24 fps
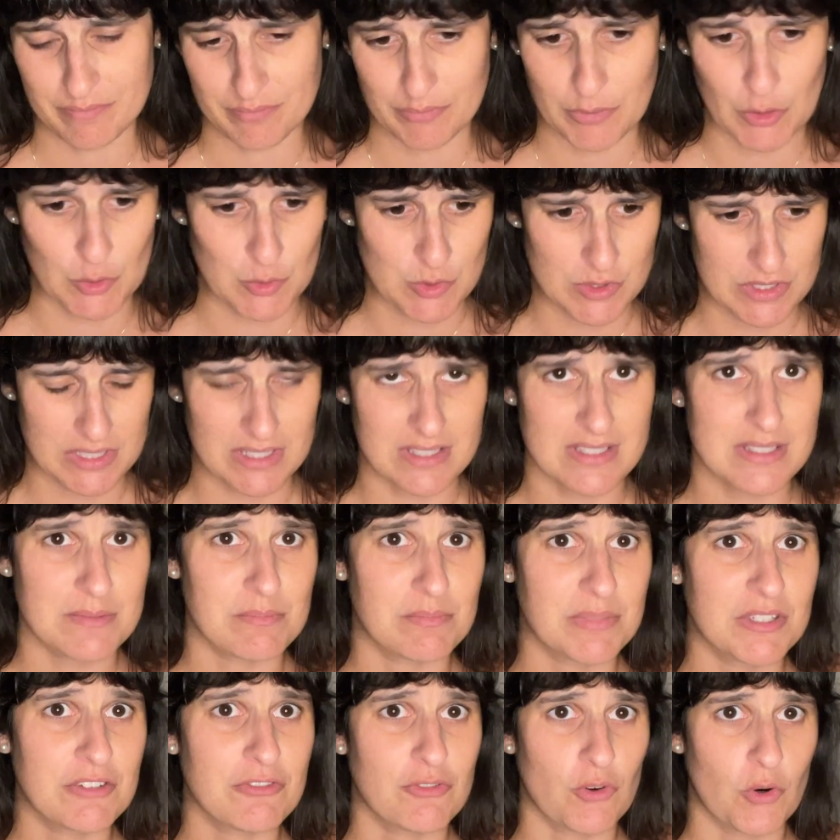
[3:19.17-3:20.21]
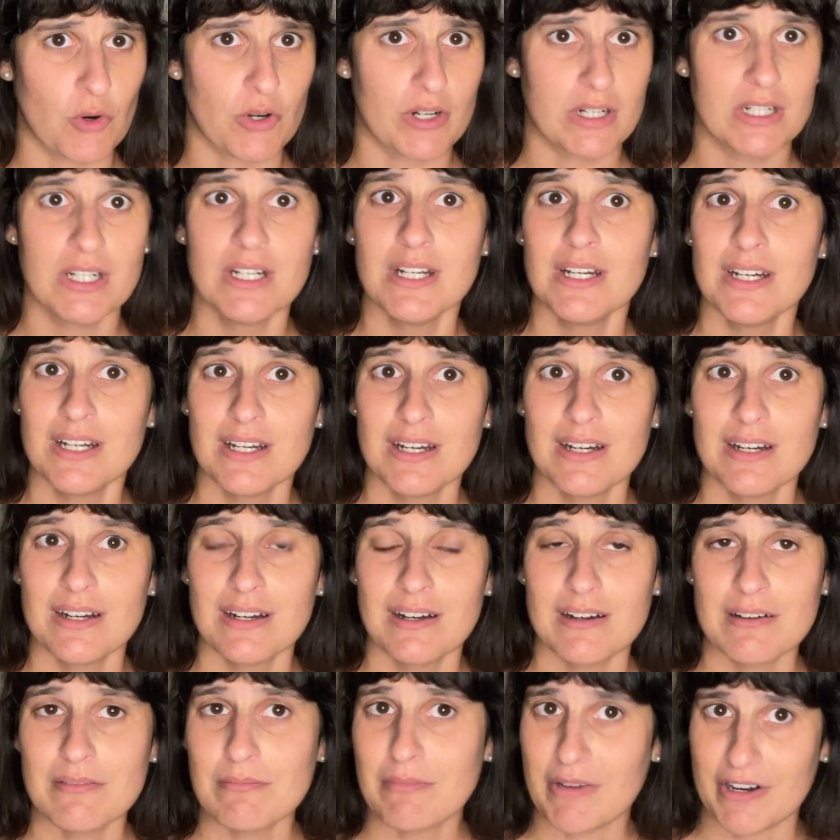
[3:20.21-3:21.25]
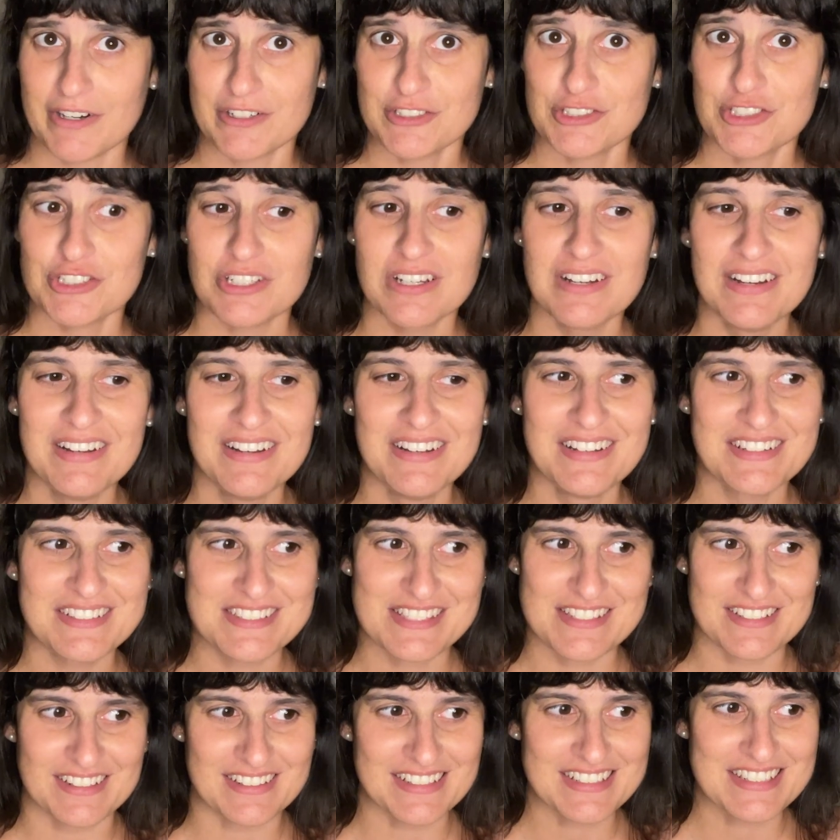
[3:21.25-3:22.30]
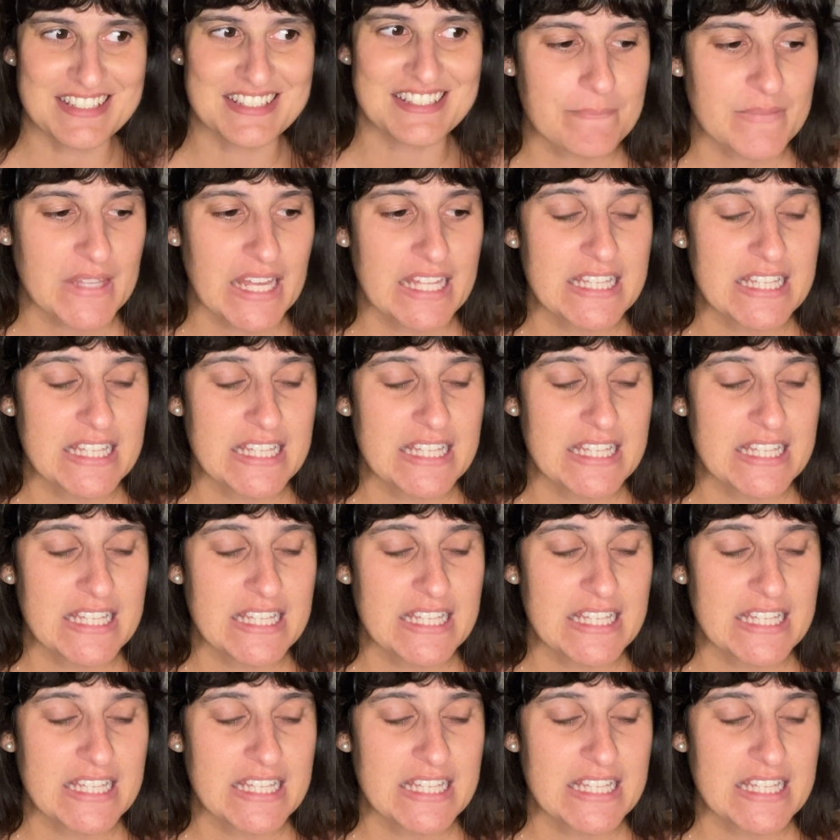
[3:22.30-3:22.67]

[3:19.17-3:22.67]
post this before March starts.